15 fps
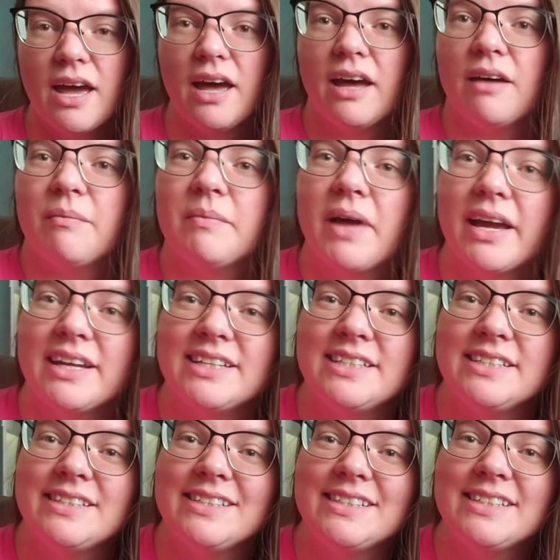Um, I
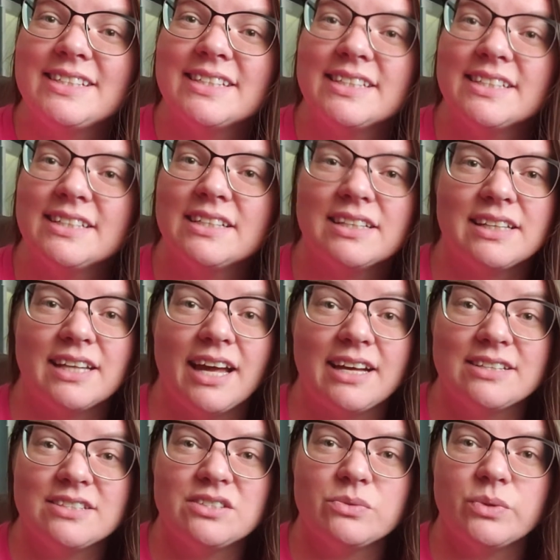did
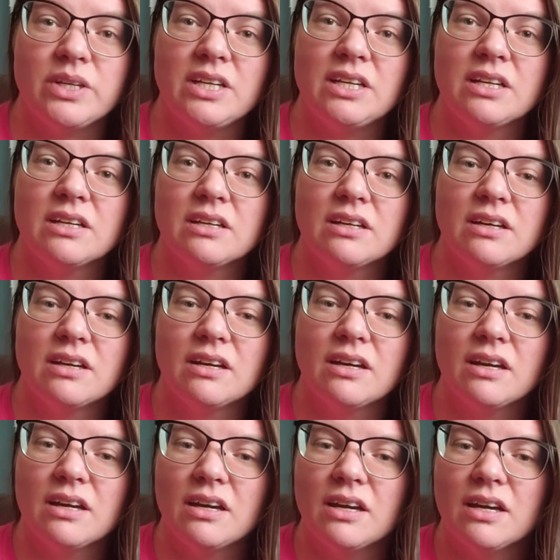last week
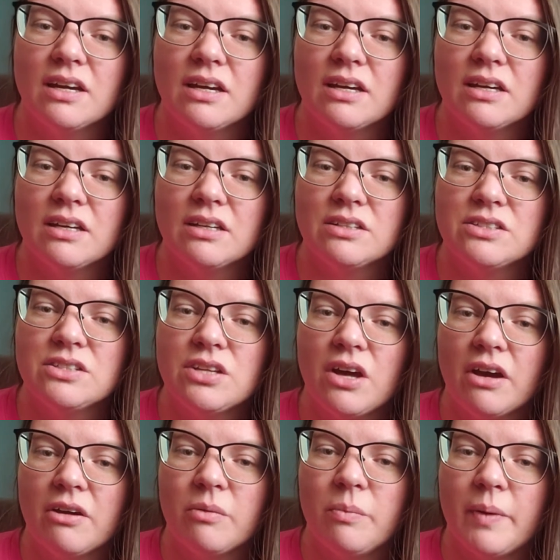
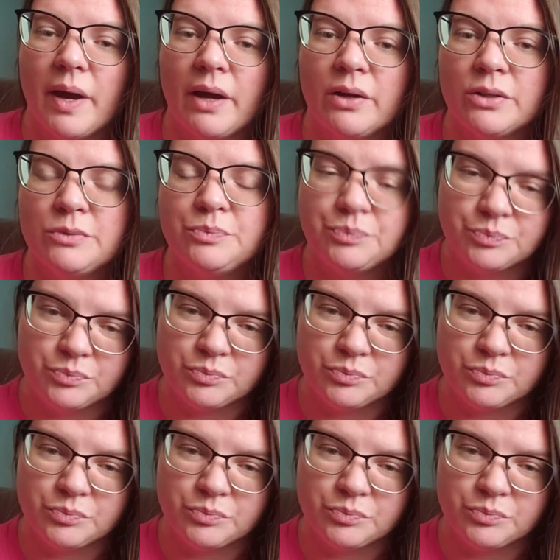talk about,